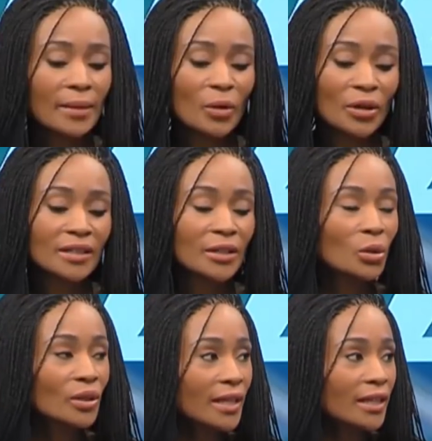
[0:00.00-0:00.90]
Marius,
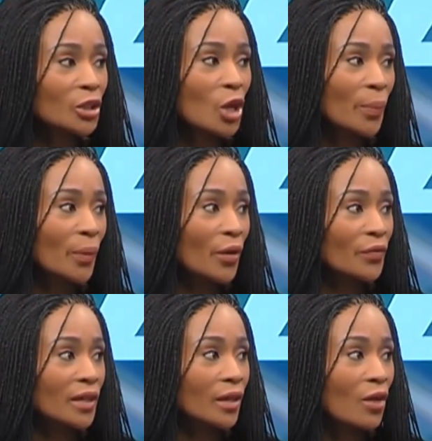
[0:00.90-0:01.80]
you said at the top
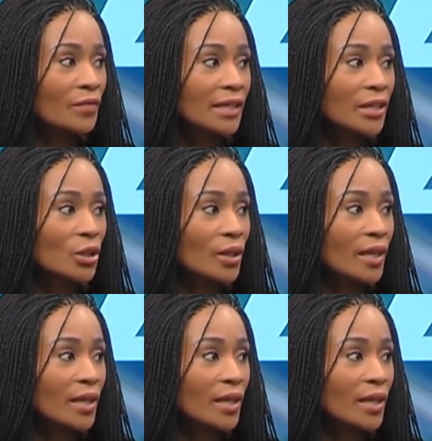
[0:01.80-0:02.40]
of the conversation